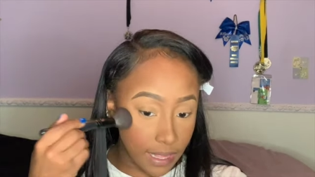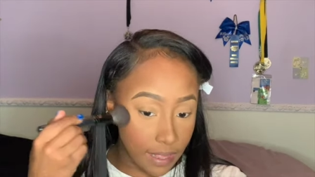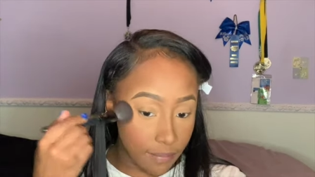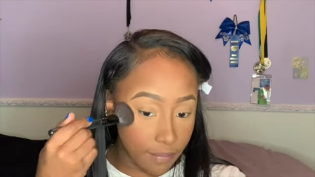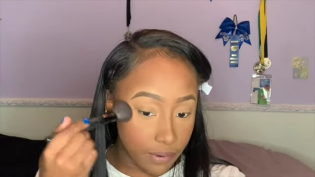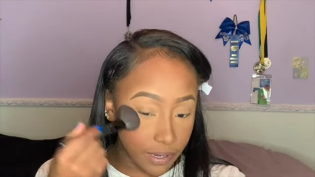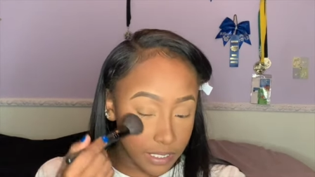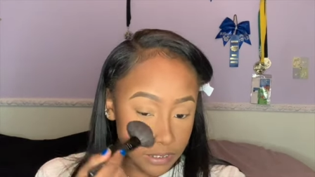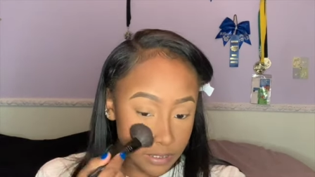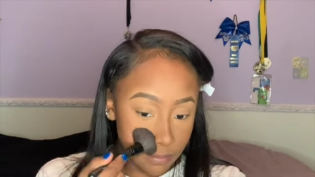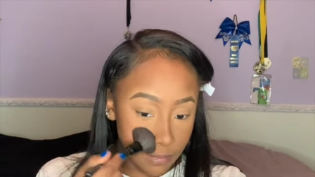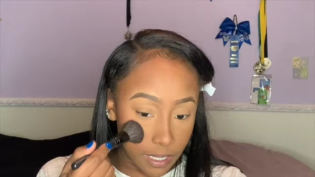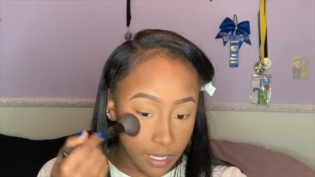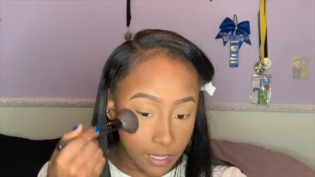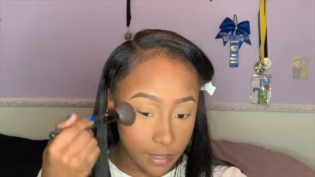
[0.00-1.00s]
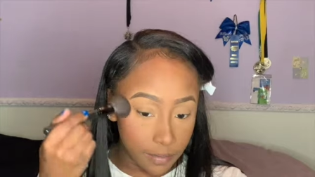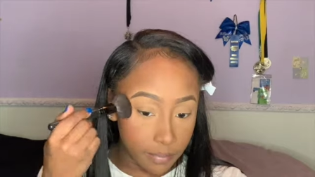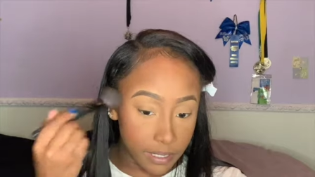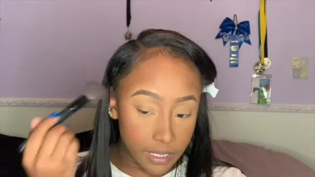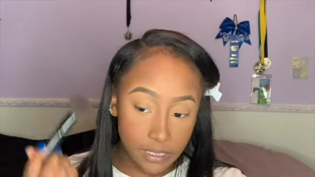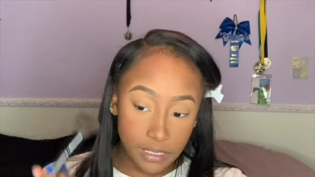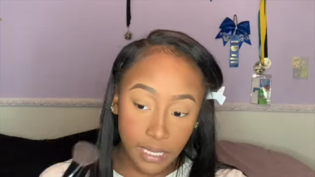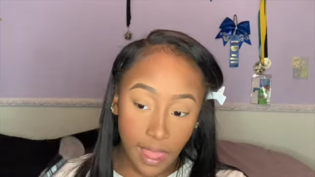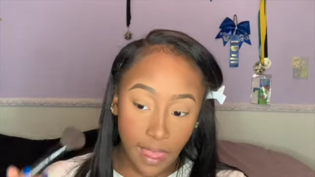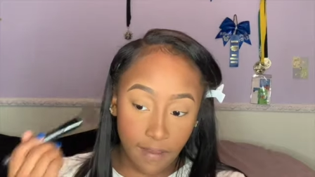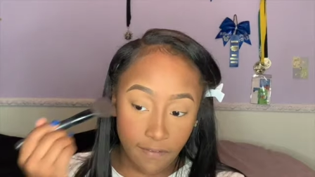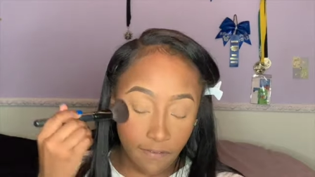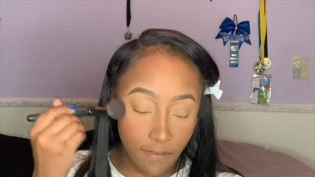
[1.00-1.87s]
It brings some color, brings life